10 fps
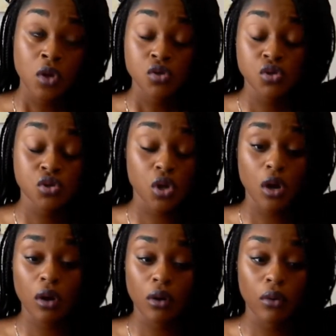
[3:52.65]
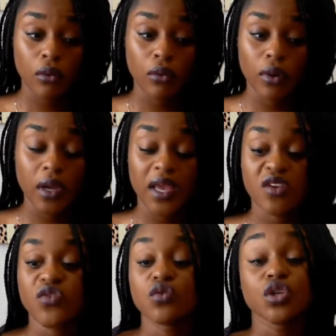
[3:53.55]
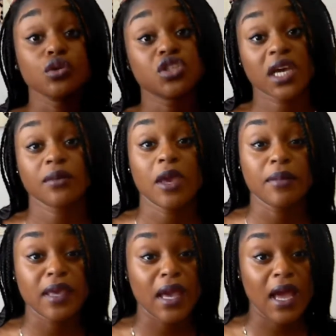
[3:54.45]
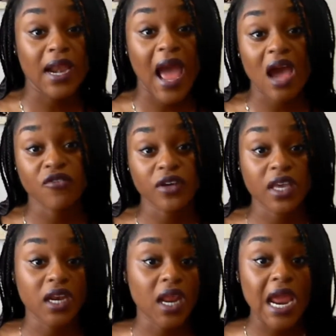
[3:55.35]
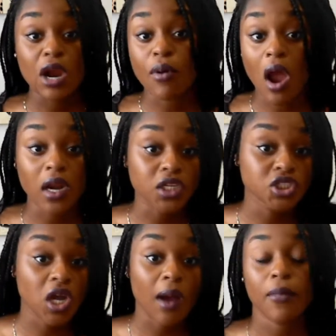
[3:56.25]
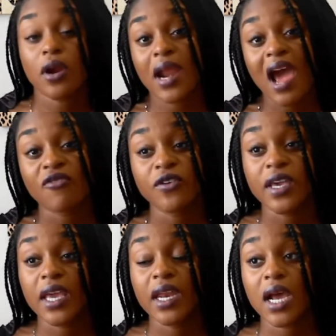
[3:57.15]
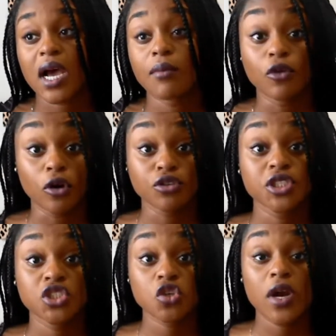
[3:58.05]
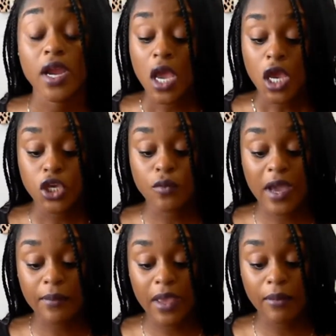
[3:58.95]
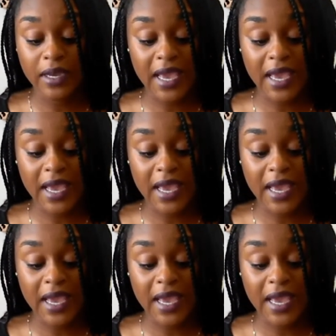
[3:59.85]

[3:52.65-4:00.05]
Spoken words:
So if you do check maybe an African hair product shop or an African grocery store, you might be able to